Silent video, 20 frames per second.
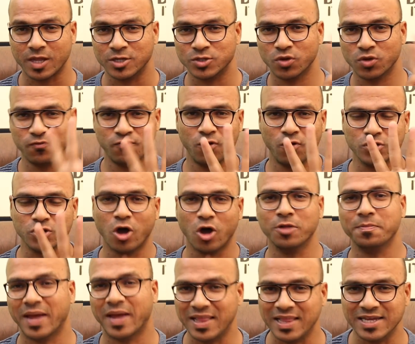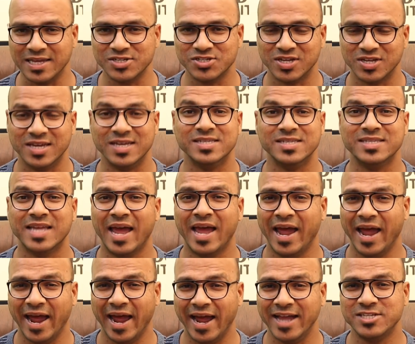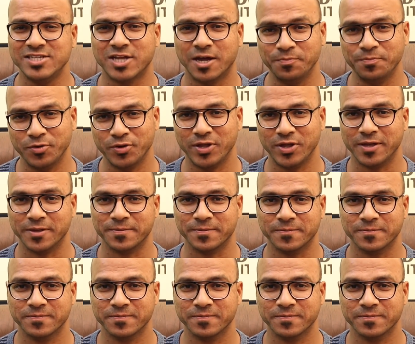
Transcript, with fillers: So fourth on my list is edge computing.